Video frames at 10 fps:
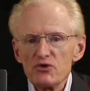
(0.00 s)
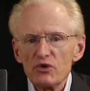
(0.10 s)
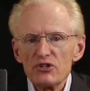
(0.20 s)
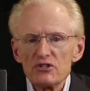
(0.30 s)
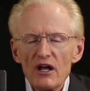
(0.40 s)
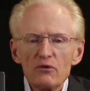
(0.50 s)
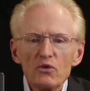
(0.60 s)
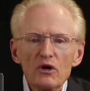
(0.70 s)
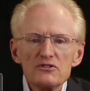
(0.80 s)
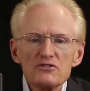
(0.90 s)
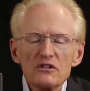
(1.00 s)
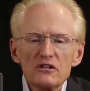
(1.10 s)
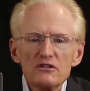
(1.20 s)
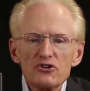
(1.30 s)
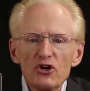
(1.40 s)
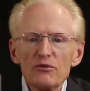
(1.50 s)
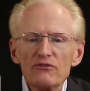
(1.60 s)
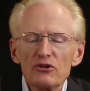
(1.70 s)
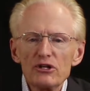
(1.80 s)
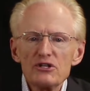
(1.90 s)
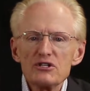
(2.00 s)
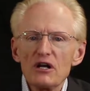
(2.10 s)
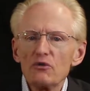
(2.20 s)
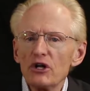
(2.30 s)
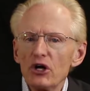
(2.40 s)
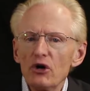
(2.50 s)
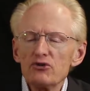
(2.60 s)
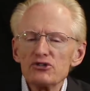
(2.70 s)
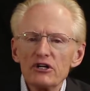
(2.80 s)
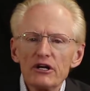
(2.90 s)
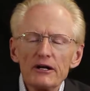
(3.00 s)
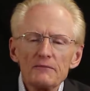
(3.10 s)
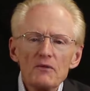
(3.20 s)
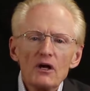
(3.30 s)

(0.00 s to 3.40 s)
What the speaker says: which that was the term of the lease they were negotiating,